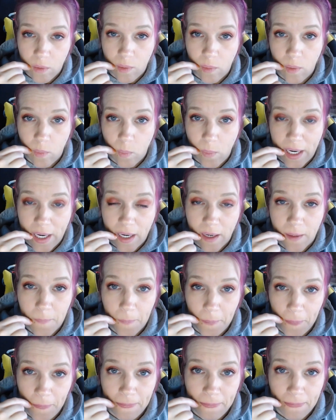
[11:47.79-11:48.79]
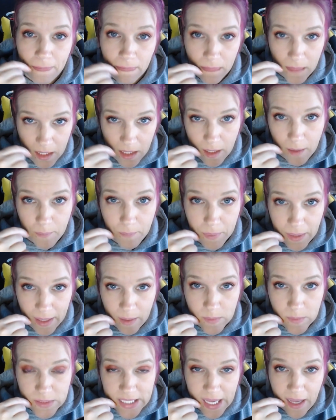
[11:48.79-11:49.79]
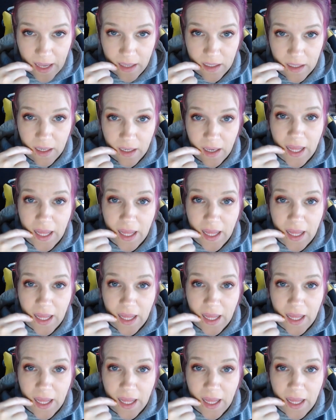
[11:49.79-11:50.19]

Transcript: where the implant was at,